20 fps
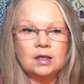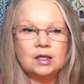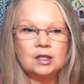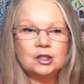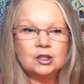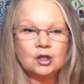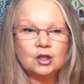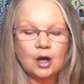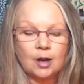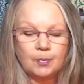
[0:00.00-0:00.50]

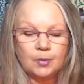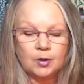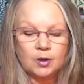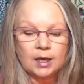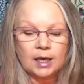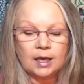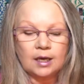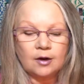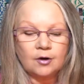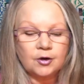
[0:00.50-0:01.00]

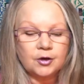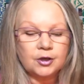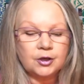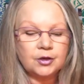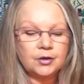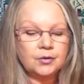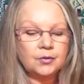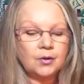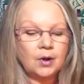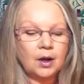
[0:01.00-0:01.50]
doppelganger
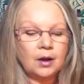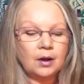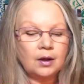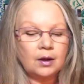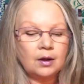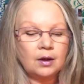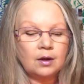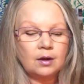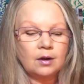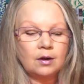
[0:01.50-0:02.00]
you,
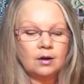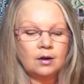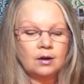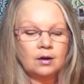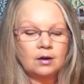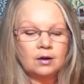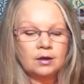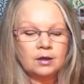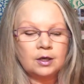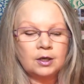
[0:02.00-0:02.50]

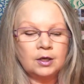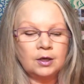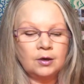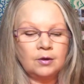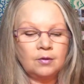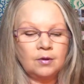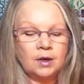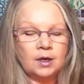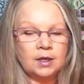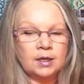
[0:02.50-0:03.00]
you
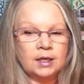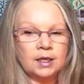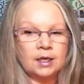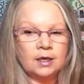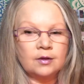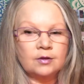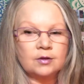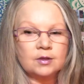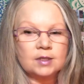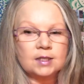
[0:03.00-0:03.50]
know, on the
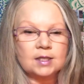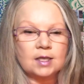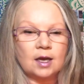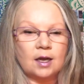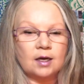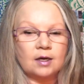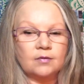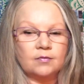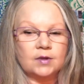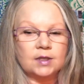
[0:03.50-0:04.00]
other
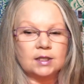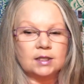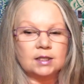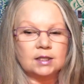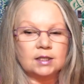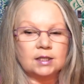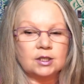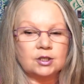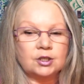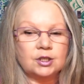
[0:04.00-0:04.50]
side of the
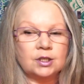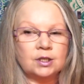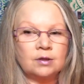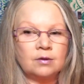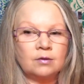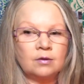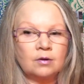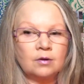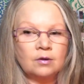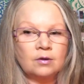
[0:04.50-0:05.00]

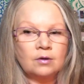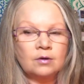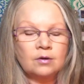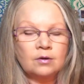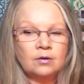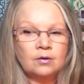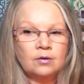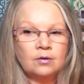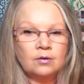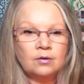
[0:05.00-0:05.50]
decision.
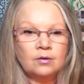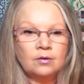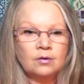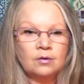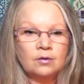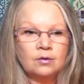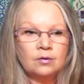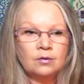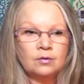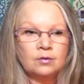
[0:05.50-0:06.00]

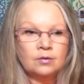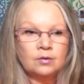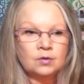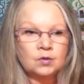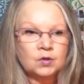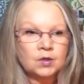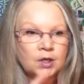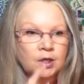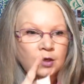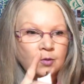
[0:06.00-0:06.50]

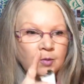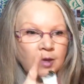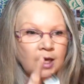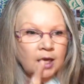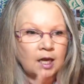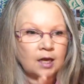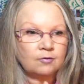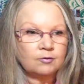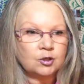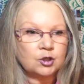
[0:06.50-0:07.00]
It's like you might
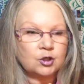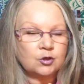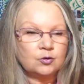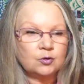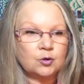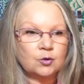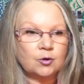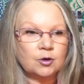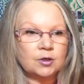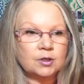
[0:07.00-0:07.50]
have two
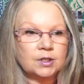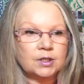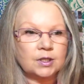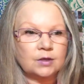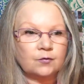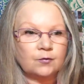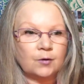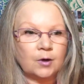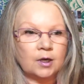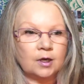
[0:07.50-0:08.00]
doors in
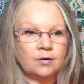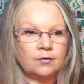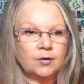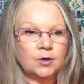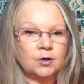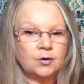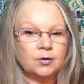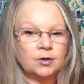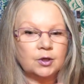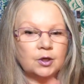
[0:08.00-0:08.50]
front of
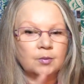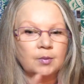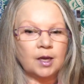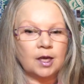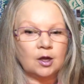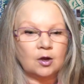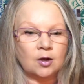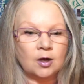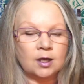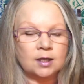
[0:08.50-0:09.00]
you and you
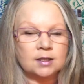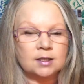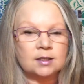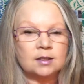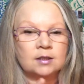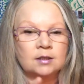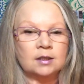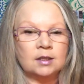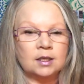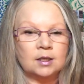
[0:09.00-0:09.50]
might
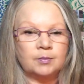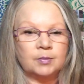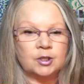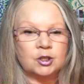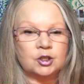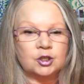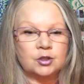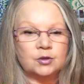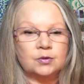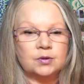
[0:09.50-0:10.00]
constantly be
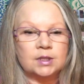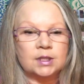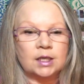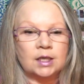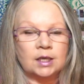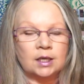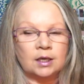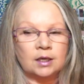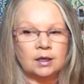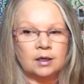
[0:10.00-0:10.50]

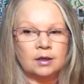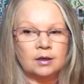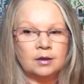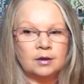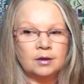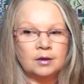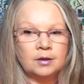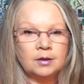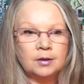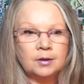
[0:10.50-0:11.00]
choosing
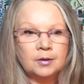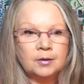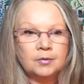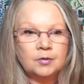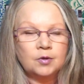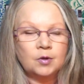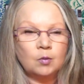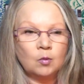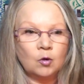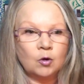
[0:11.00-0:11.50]

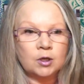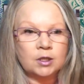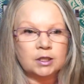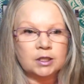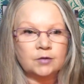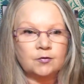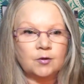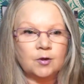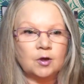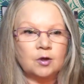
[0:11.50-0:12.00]
the more
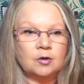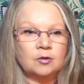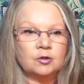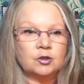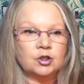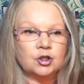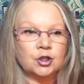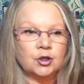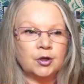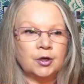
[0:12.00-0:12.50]
difficult
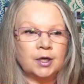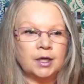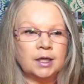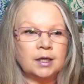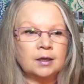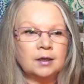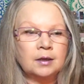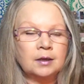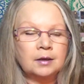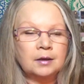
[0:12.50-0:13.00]

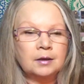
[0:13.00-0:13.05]
journey.